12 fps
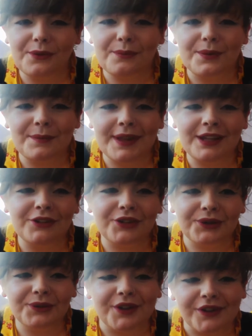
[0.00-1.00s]
But men
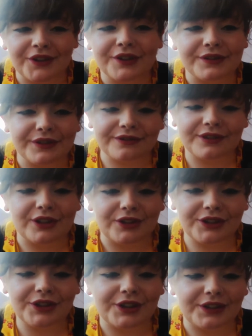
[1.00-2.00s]
do deserve to feel
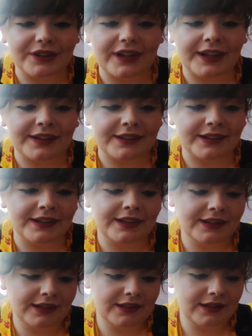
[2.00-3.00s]
good, and
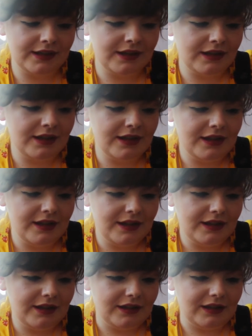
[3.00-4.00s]

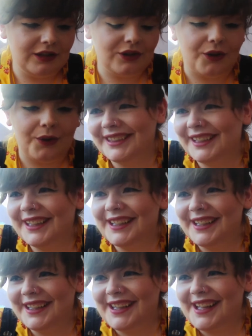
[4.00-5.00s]
you know,
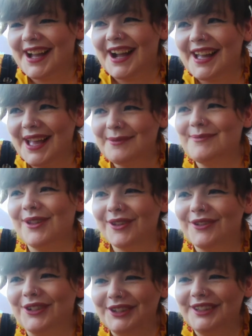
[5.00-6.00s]
I am
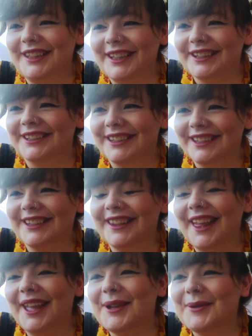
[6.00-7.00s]
struggling because it's
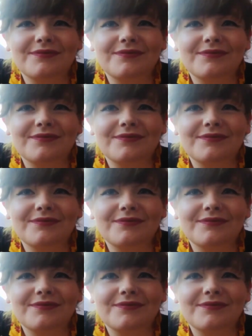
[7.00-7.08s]
like,